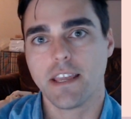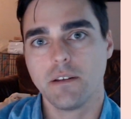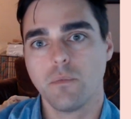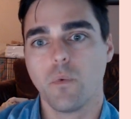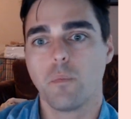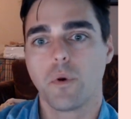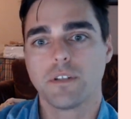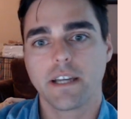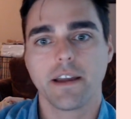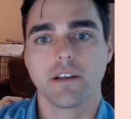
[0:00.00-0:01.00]
when we're
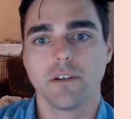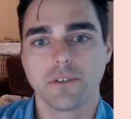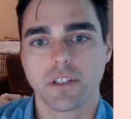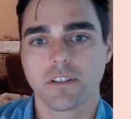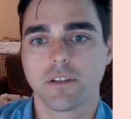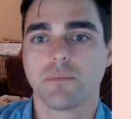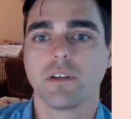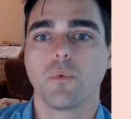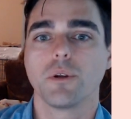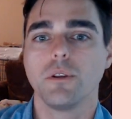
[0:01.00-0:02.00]
diagnosing something,
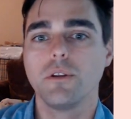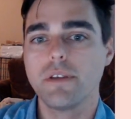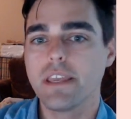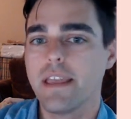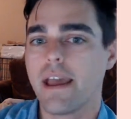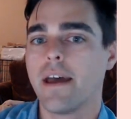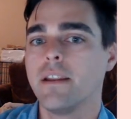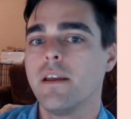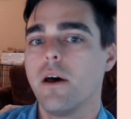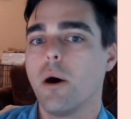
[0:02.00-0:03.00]
we're looking at
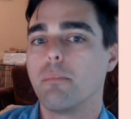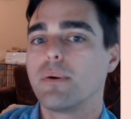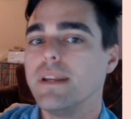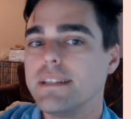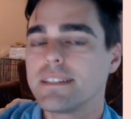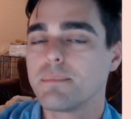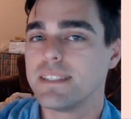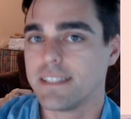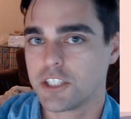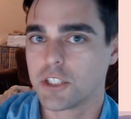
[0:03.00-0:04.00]
a
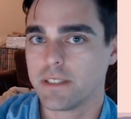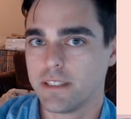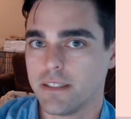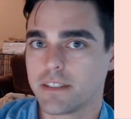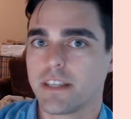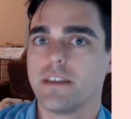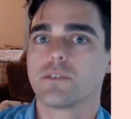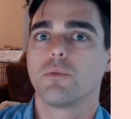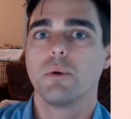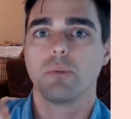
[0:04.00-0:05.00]
predisposition in this case.
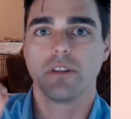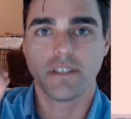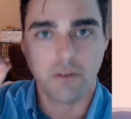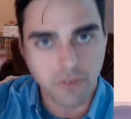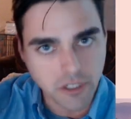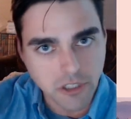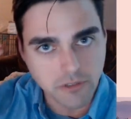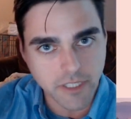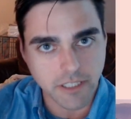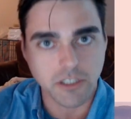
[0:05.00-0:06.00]
Remember, the definition of
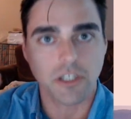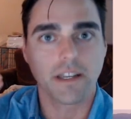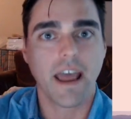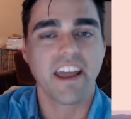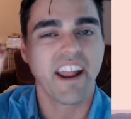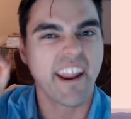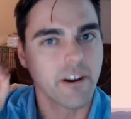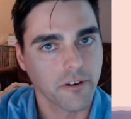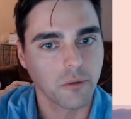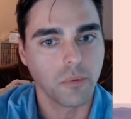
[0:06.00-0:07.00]
addiction had
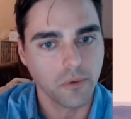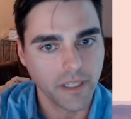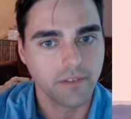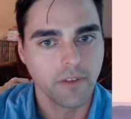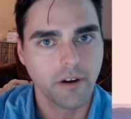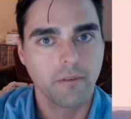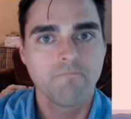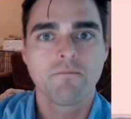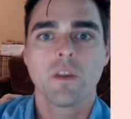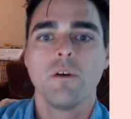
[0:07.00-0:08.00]
heritable in there.
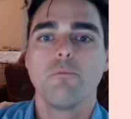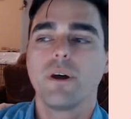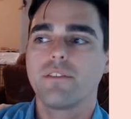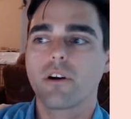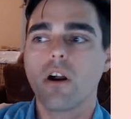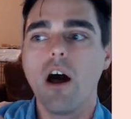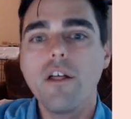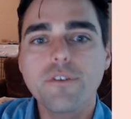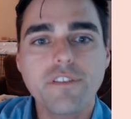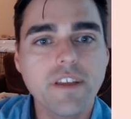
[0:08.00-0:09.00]
But there are other
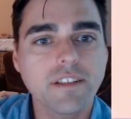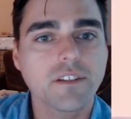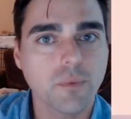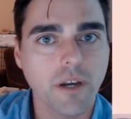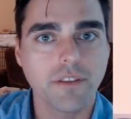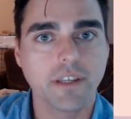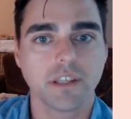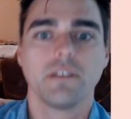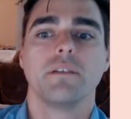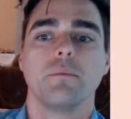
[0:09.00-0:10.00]
things as well that
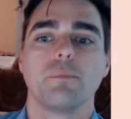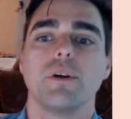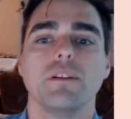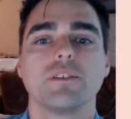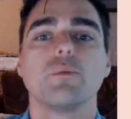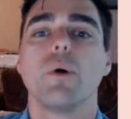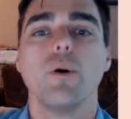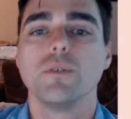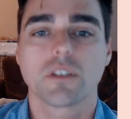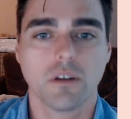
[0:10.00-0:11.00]
can predispose
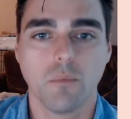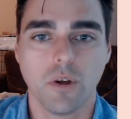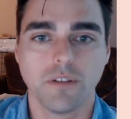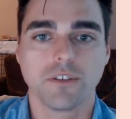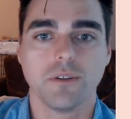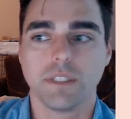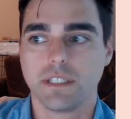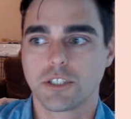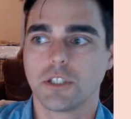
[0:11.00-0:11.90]
someone to addiction.